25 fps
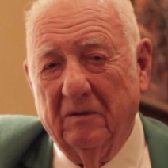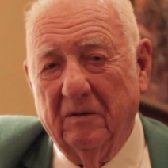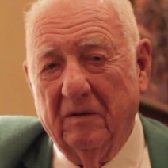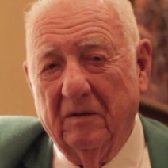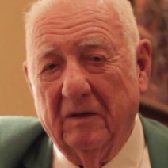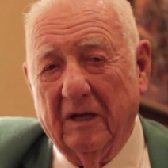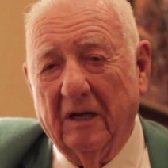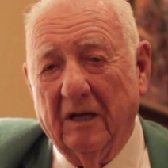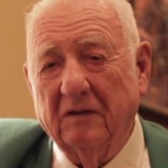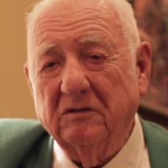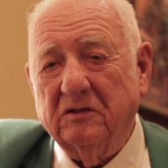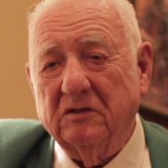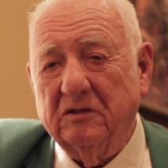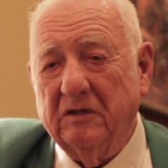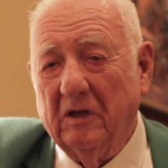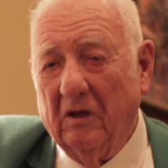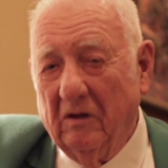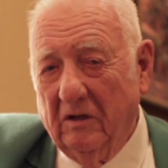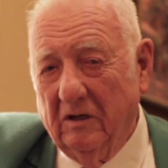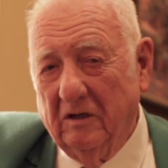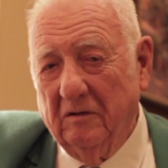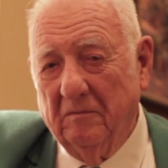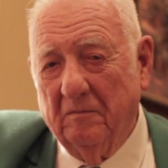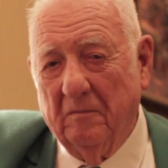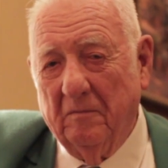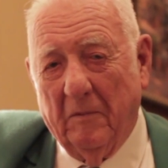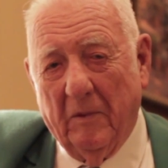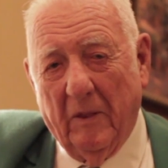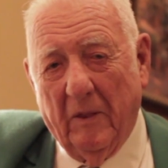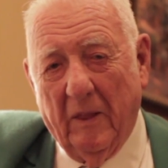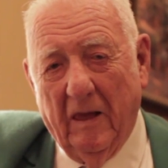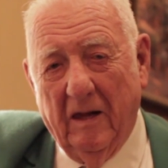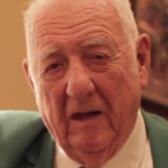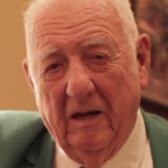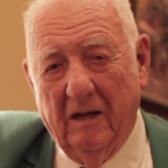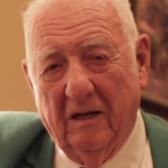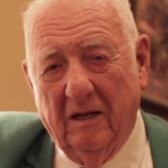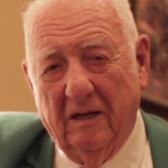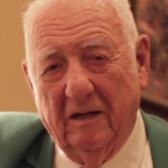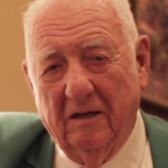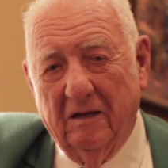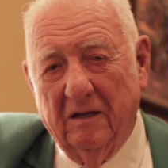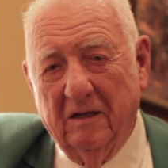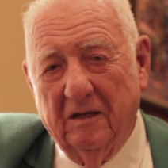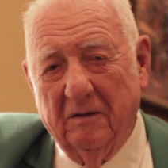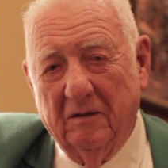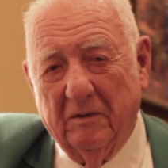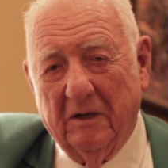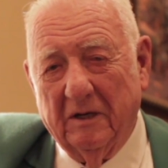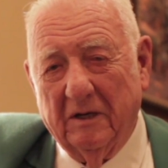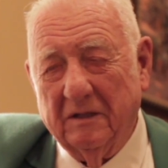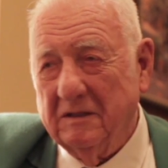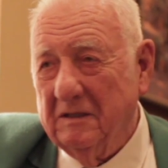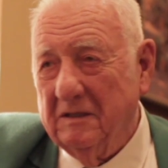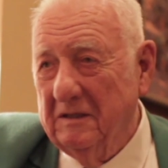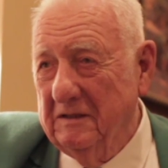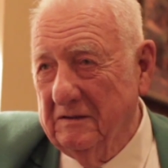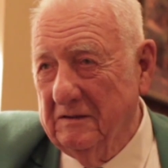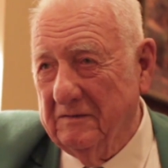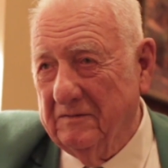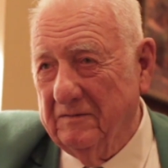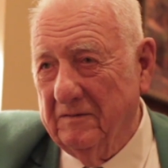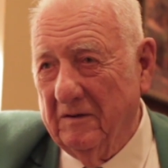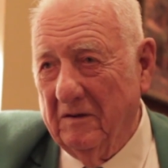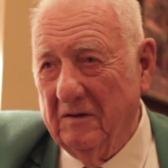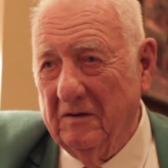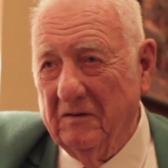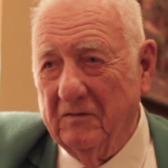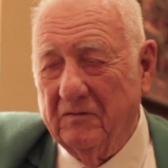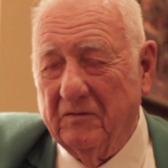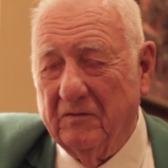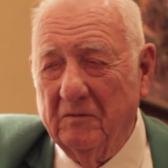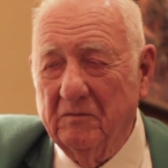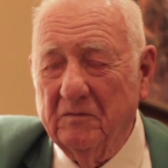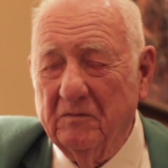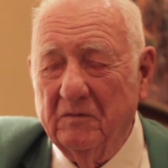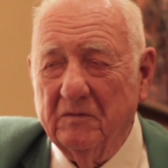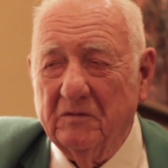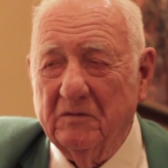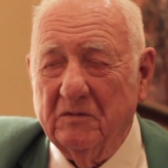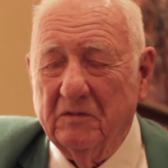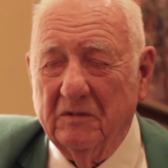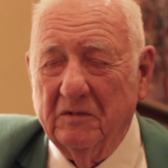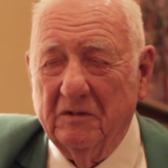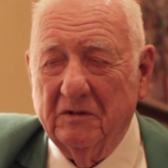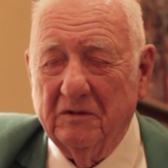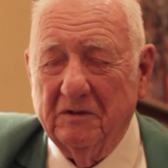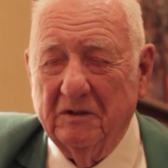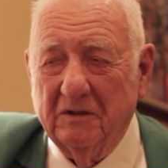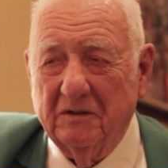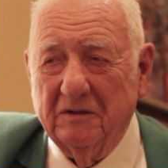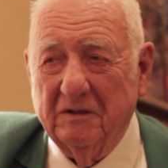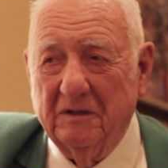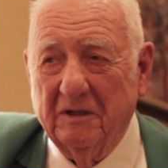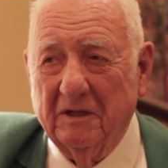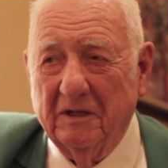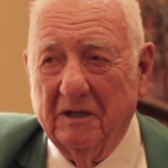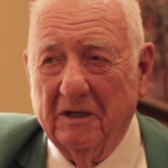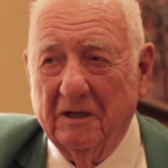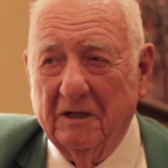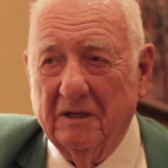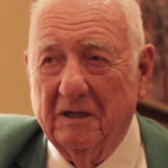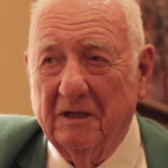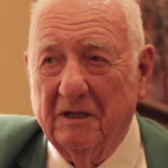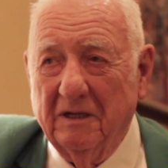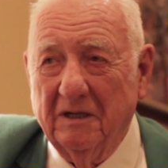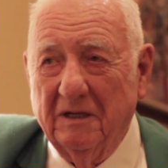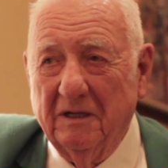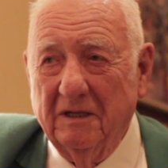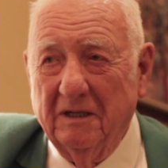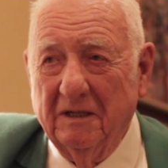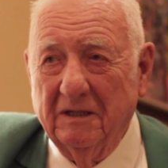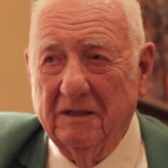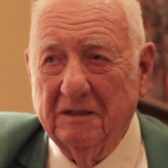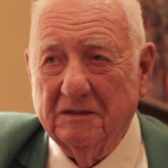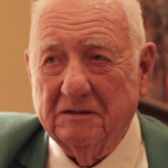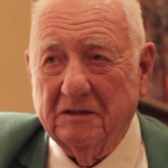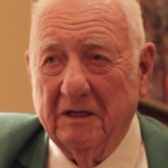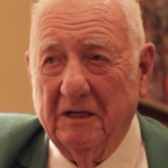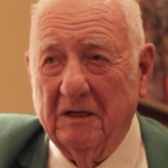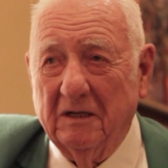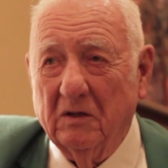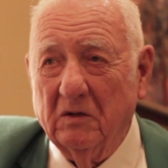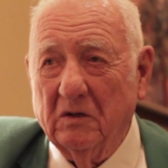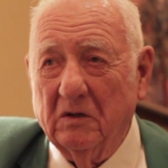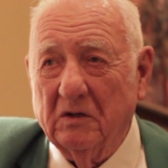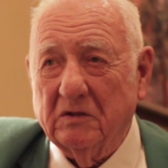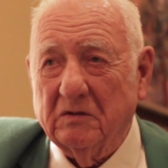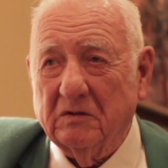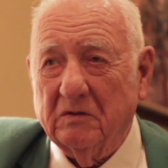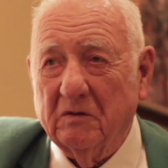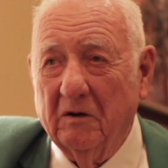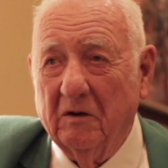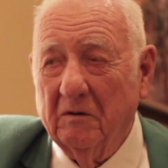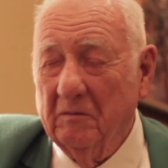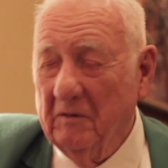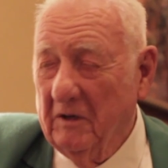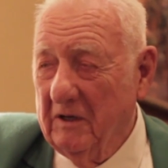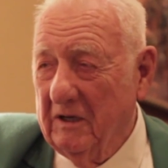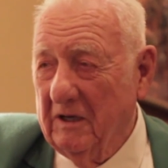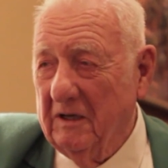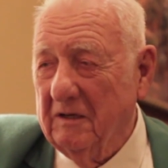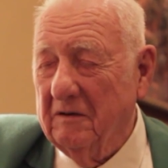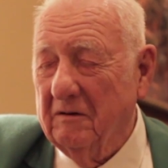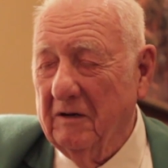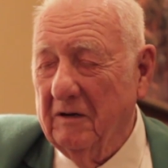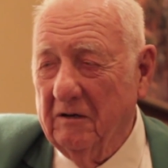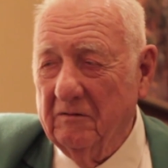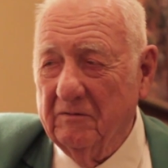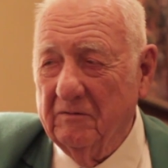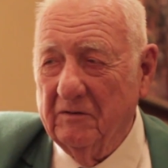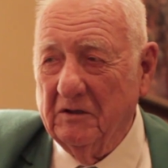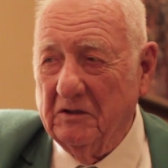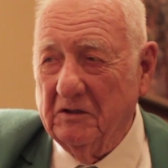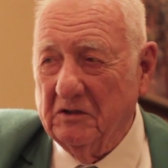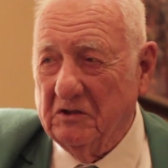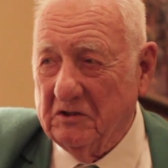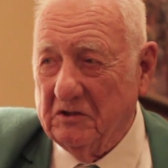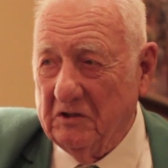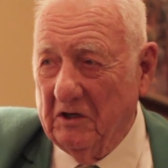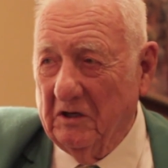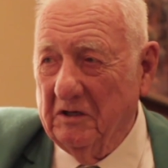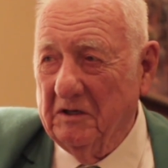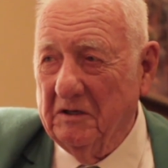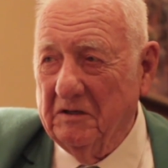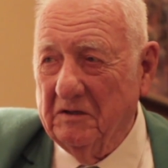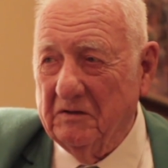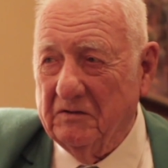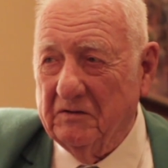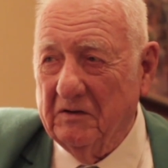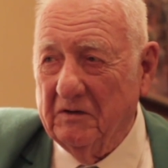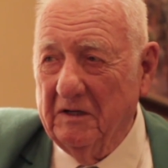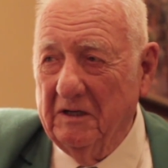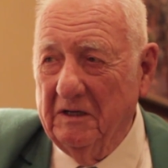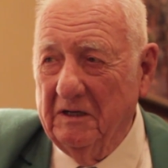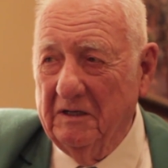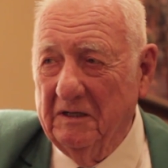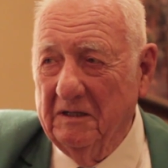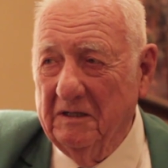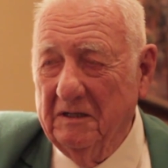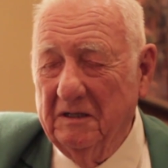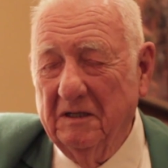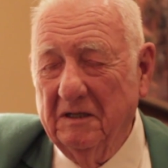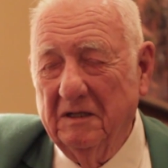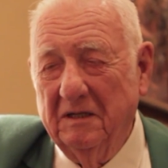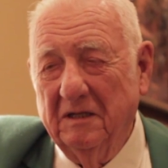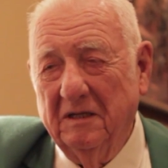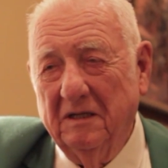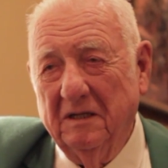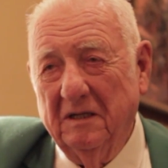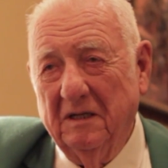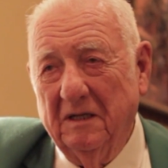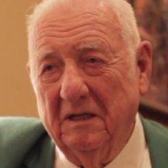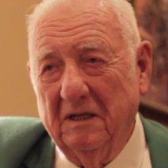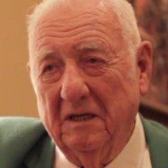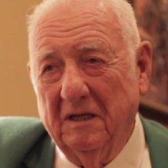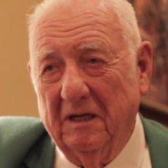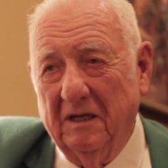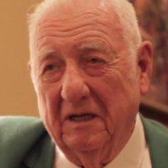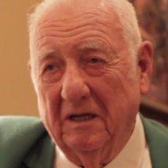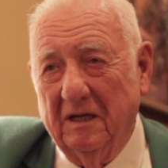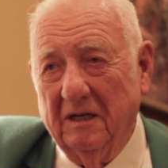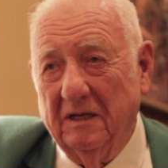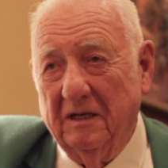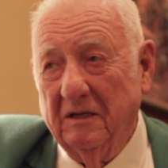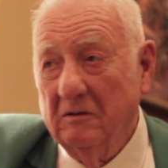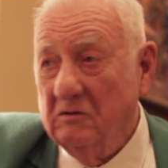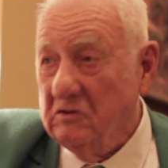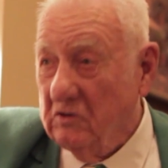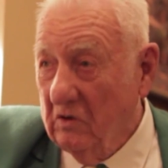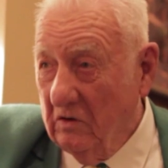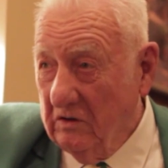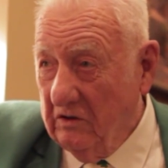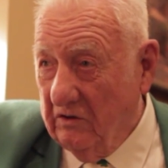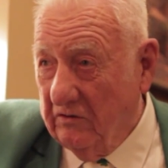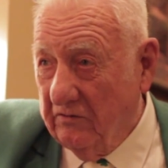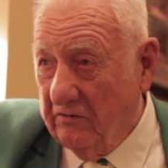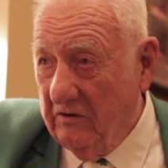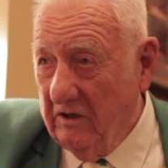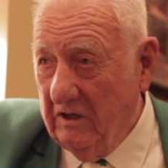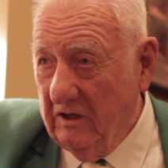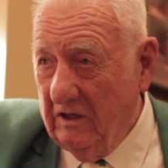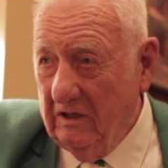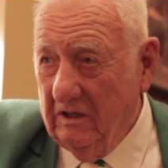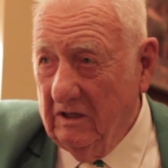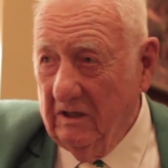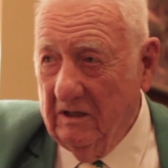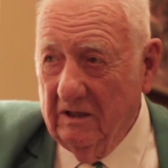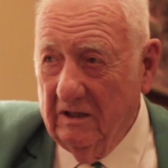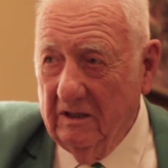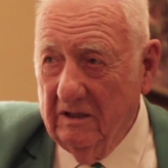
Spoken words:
but I was telling them about these fellows from St. Louis, where my grandfather started the trade, and there was only 3